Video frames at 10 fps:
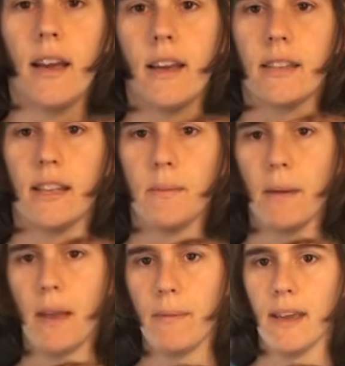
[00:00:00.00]
Since my
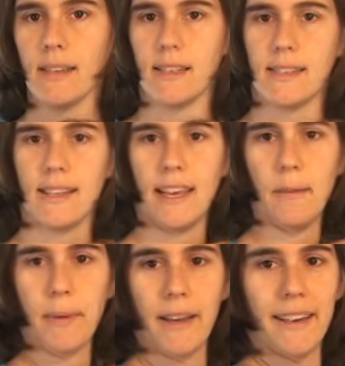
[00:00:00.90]
baby is
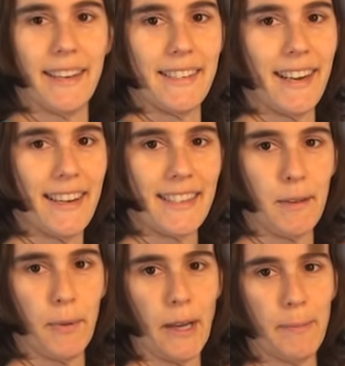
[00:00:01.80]
asleep, and he stayed
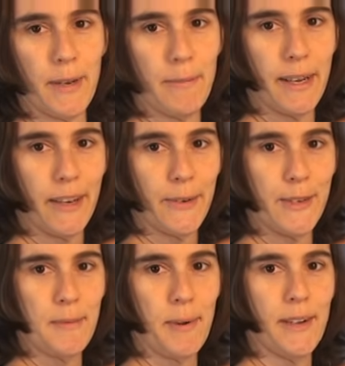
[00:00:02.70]
asleep while I put him in here, which
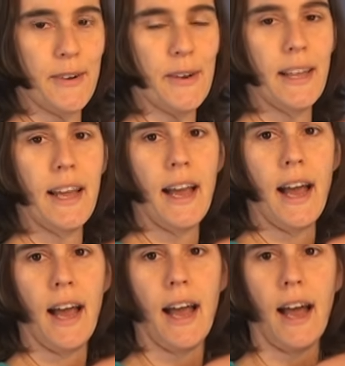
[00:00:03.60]
is pretty cool,
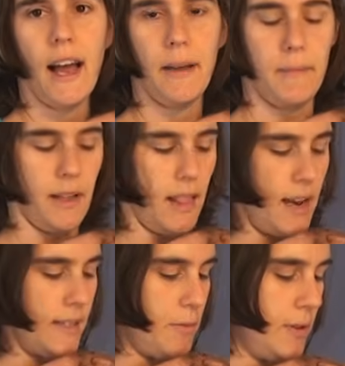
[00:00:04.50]
a lot
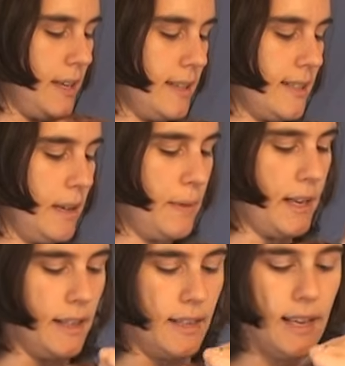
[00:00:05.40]
of times when he's asleep,
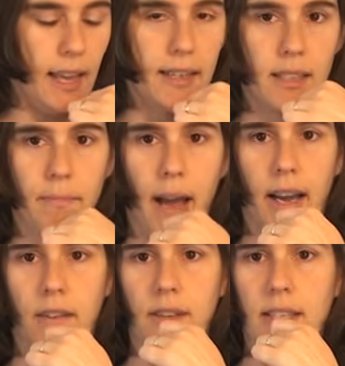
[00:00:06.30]
he likes the back
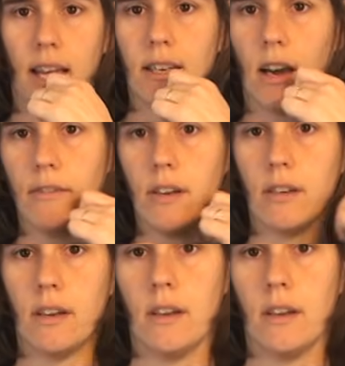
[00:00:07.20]
of his head covered.